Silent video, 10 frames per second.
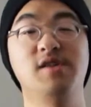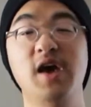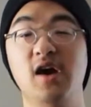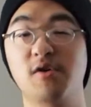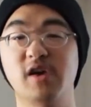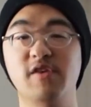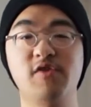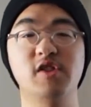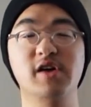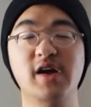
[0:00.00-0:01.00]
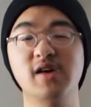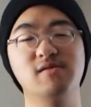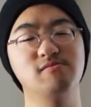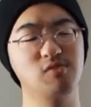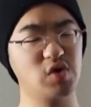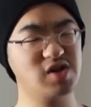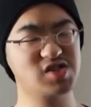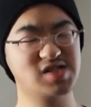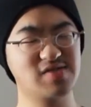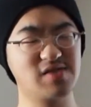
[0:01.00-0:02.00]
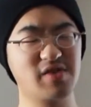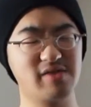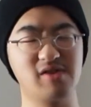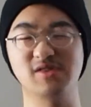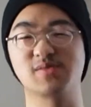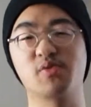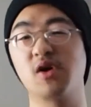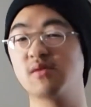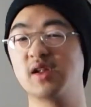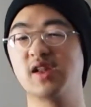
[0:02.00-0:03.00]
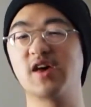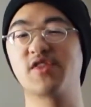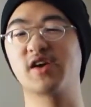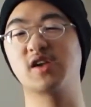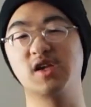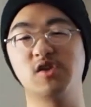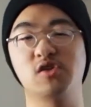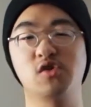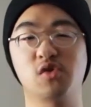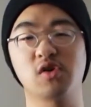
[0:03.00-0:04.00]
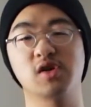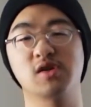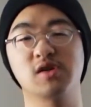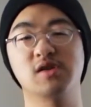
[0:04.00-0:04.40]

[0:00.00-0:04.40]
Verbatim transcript: Now, if you look at it, one dollars Probably nothing in your